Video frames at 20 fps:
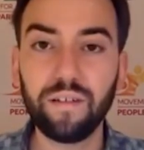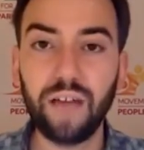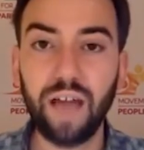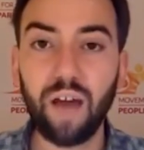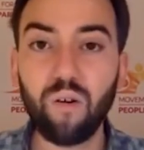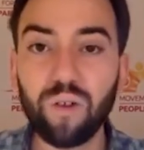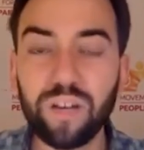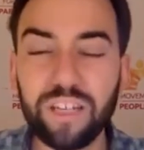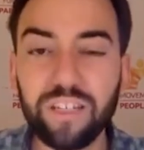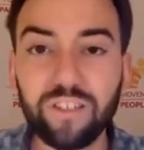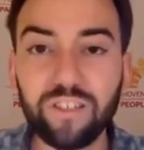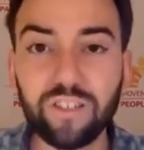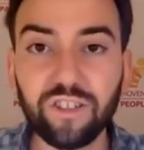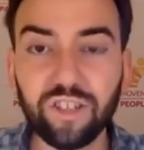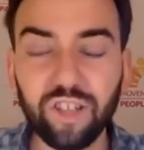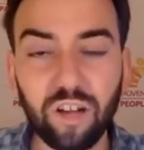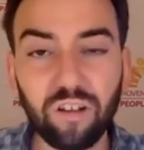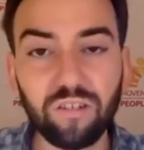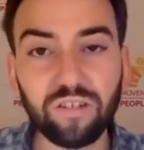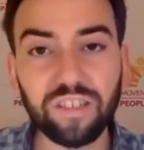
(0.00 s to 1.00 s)
How
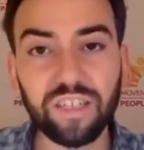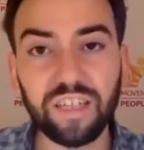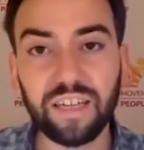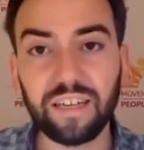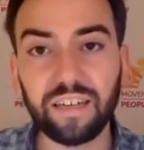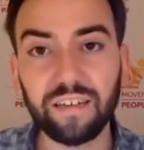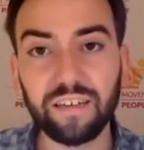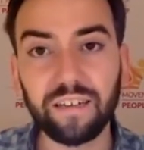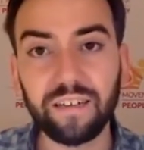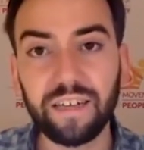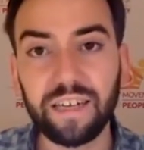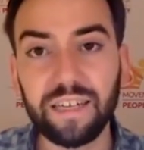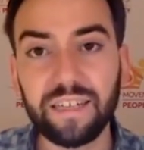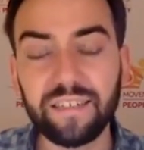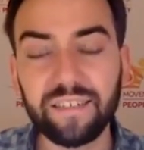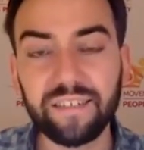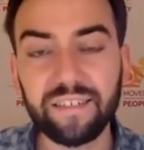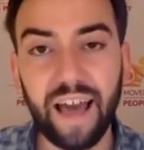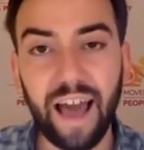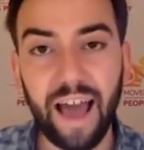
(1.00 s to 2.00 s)
insulting
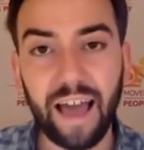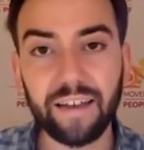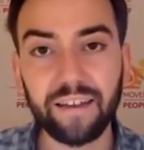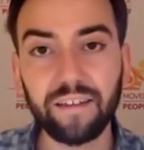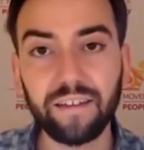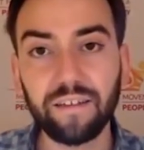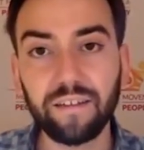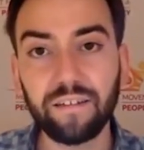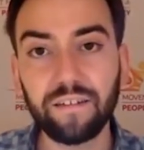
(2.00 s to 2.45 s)
is that?